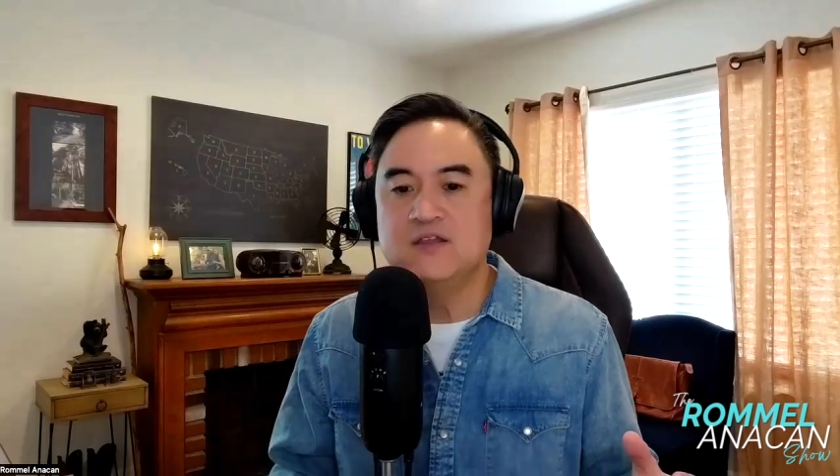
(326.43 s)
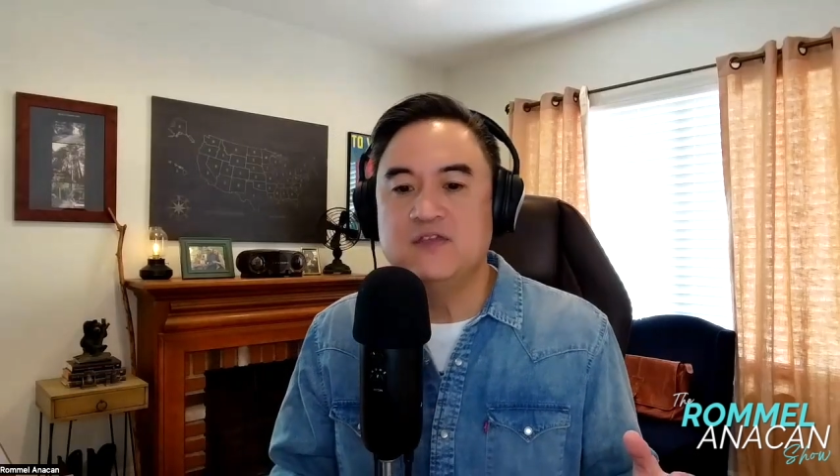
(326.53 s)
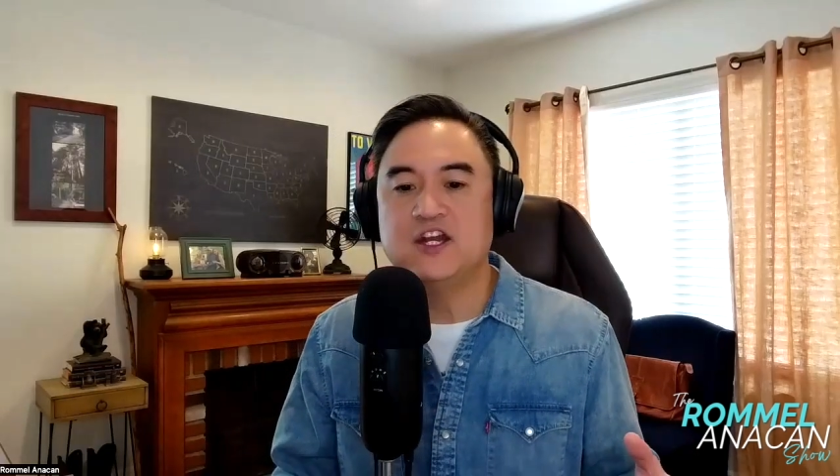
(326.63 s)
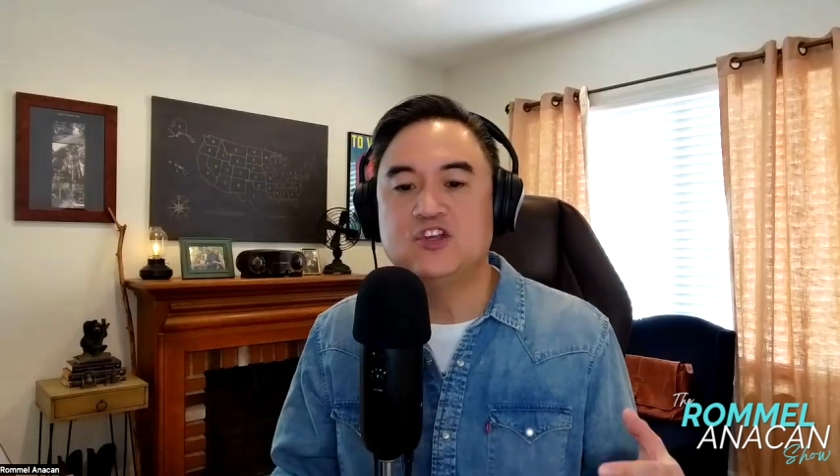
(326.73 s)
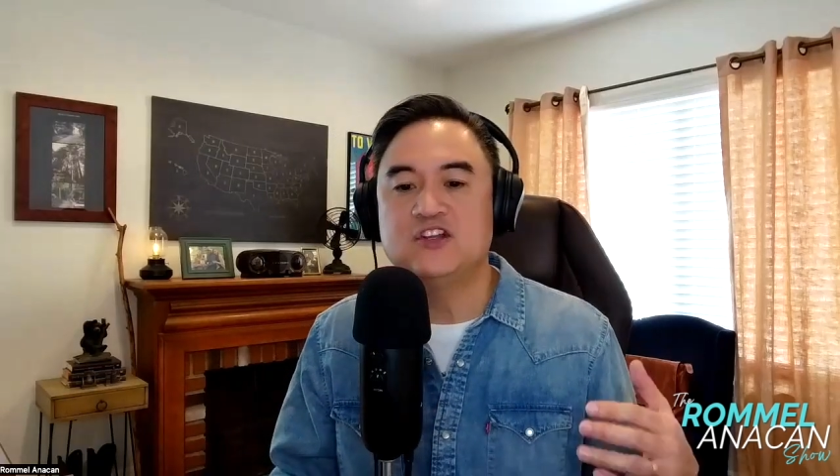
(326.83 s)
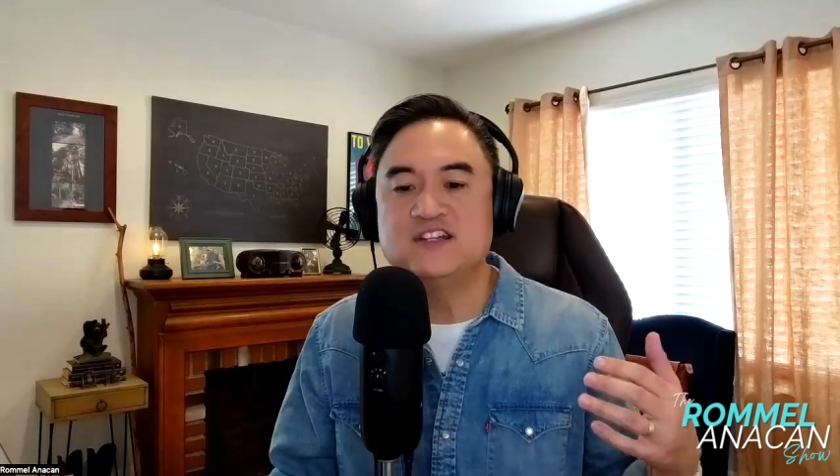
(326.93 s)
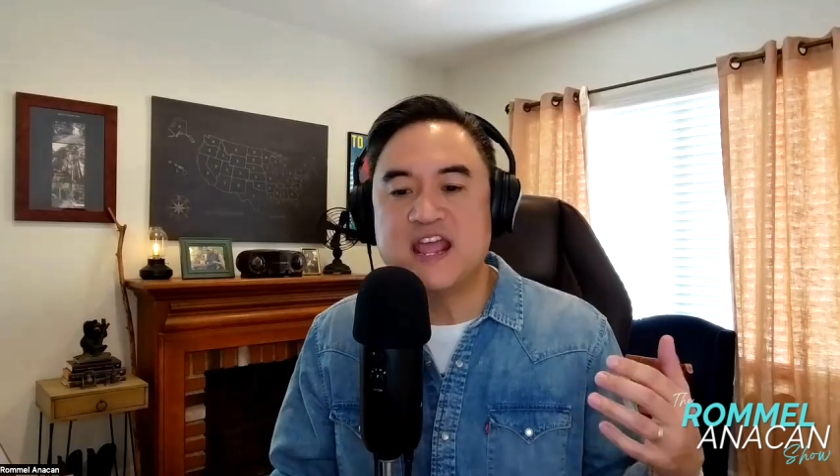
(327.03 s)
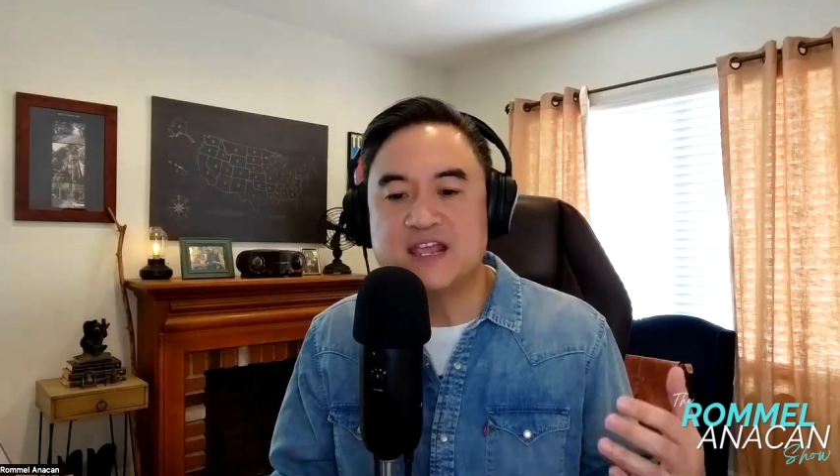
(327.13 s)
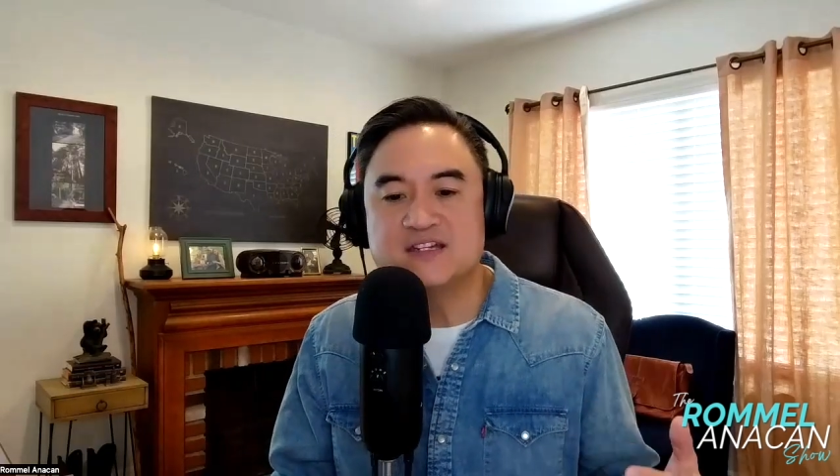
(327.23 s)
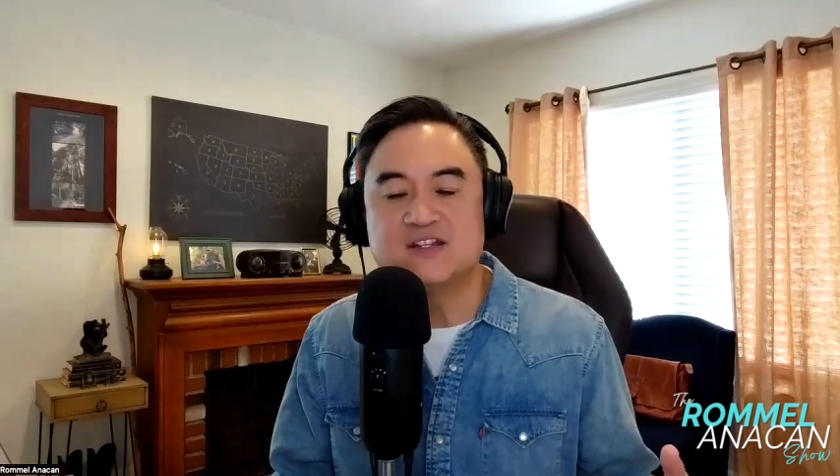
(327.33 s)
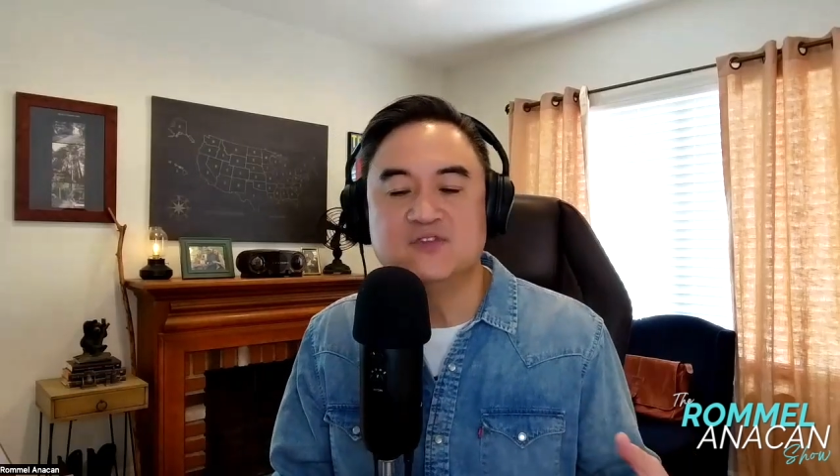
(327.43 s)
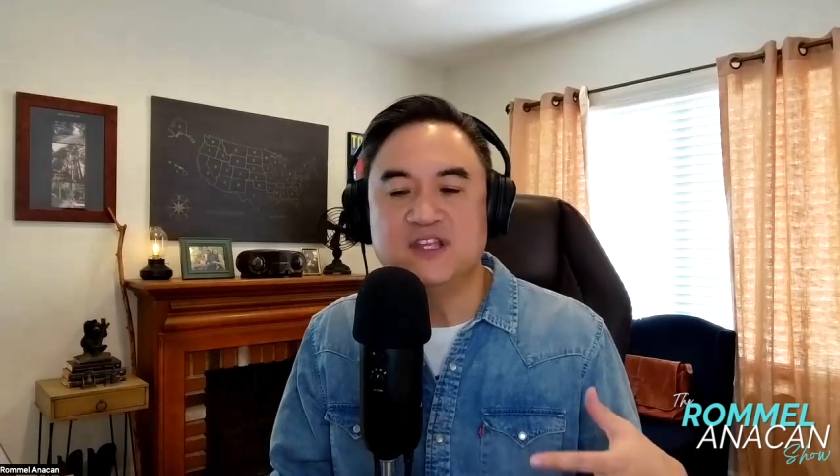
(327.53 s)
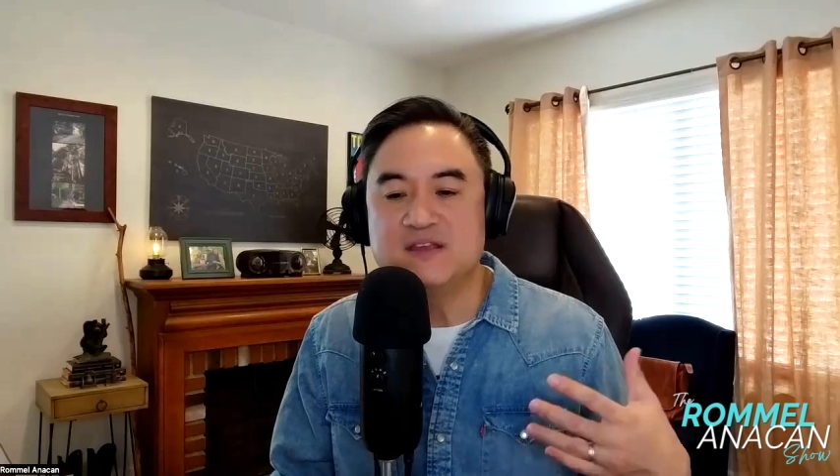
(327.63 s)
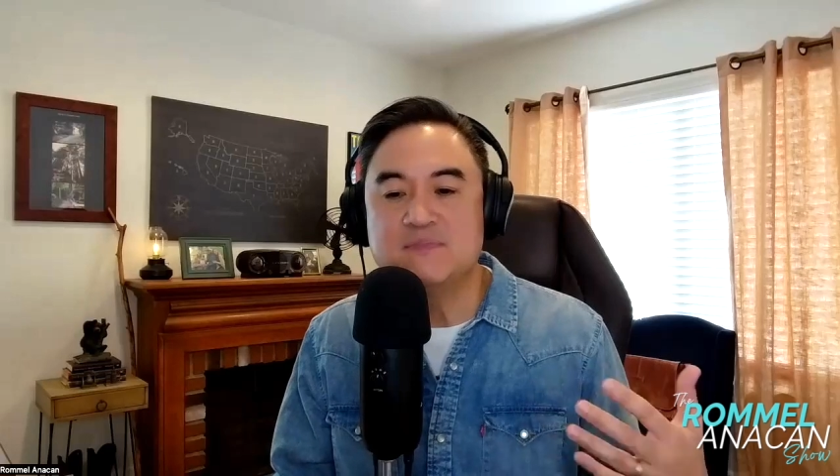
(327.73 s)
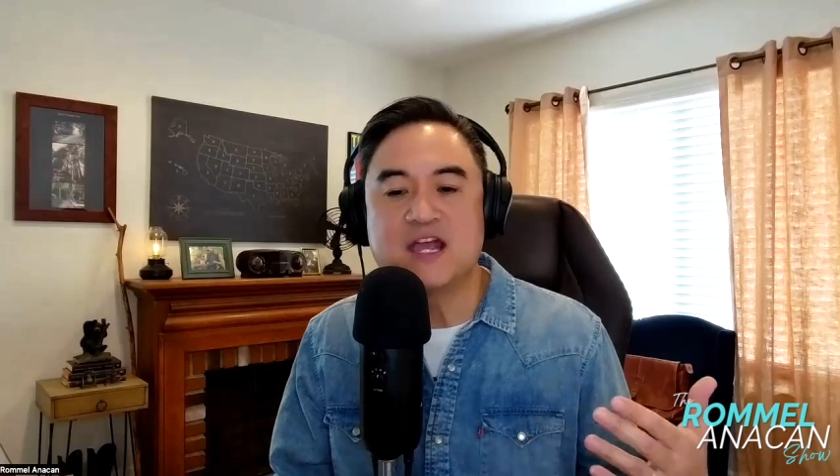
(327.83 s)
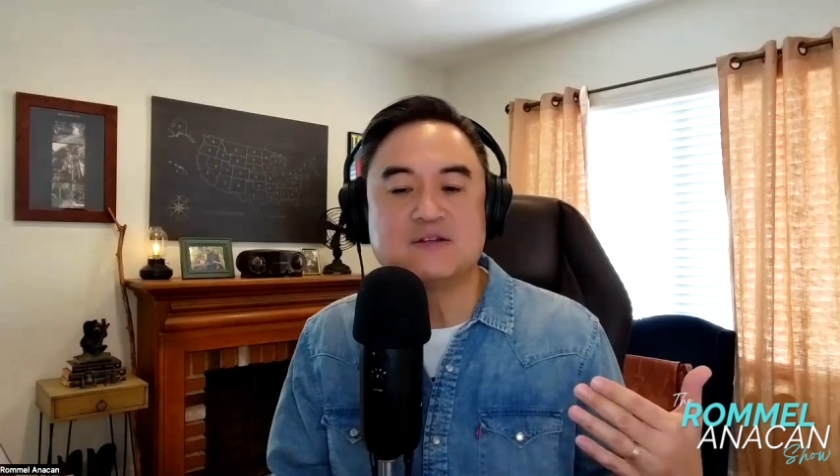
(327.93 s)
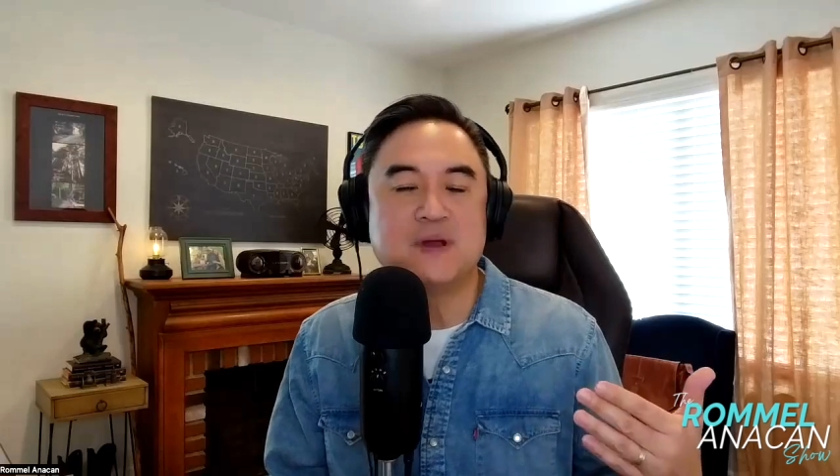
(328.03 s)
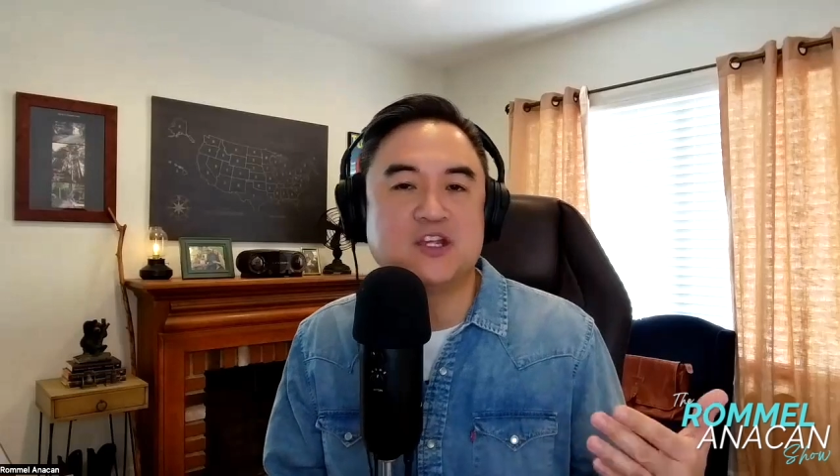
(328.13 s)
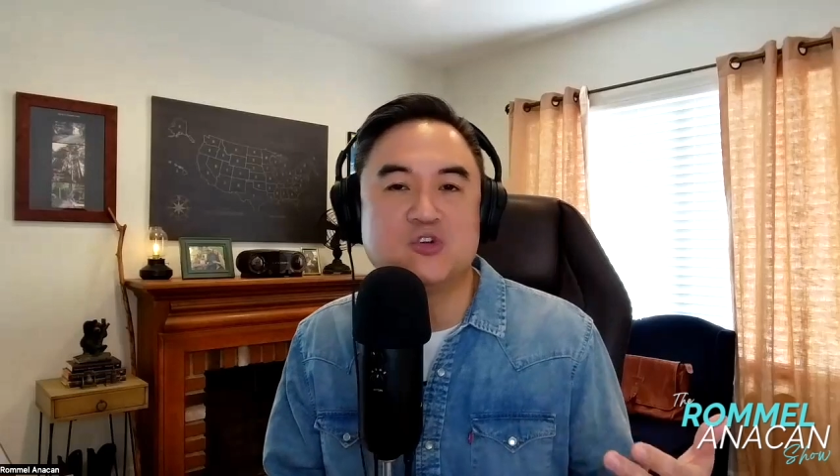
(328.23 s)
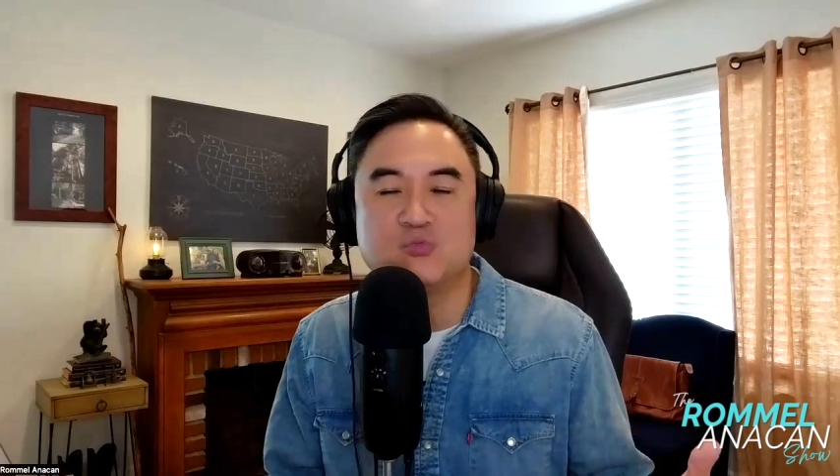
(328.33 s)
that it could negatively impact
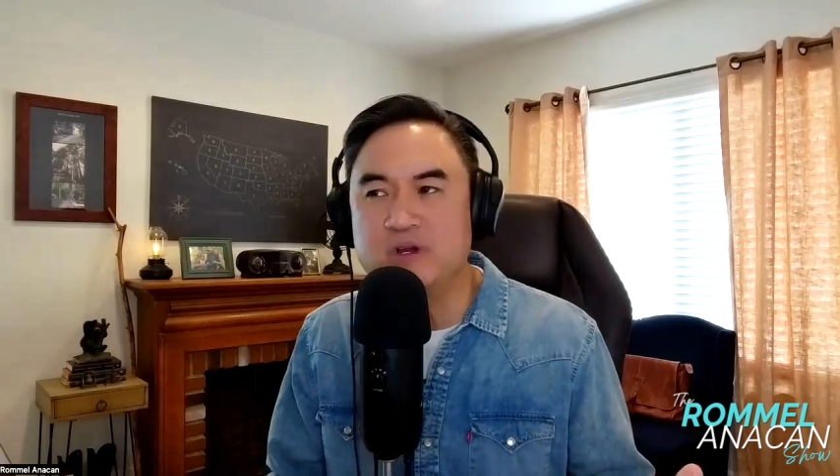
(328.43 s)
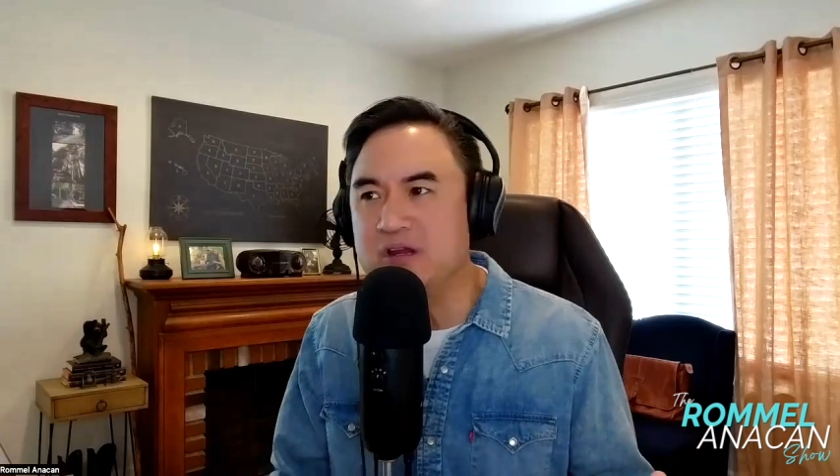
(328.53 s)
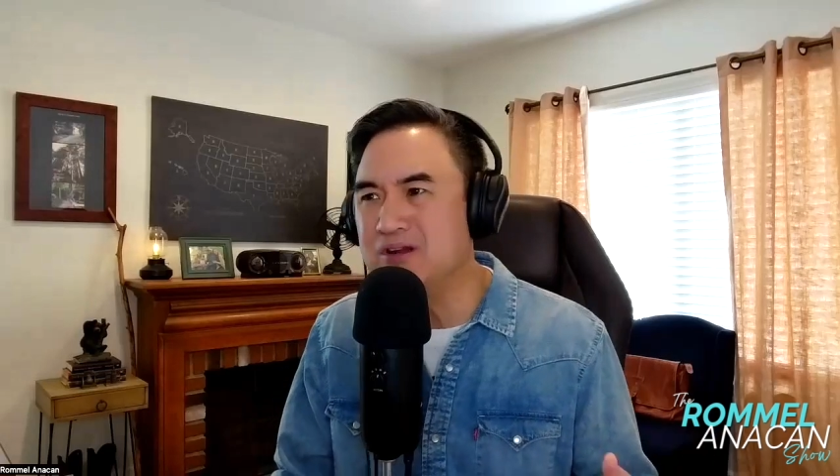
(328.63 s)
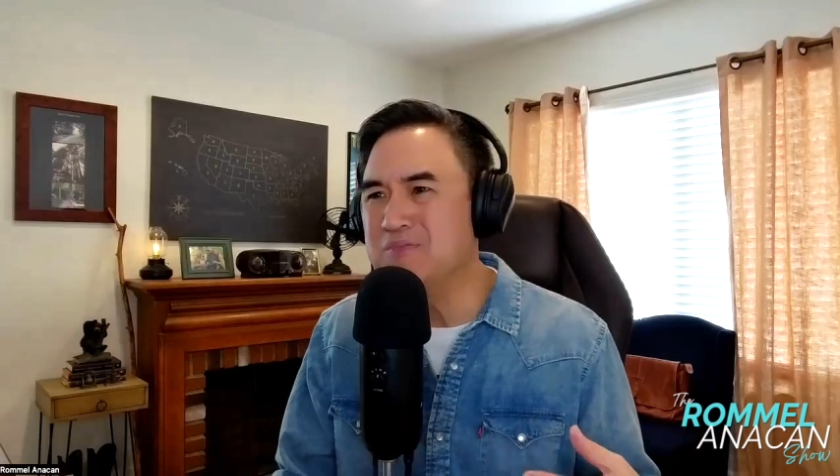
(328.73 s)
my career,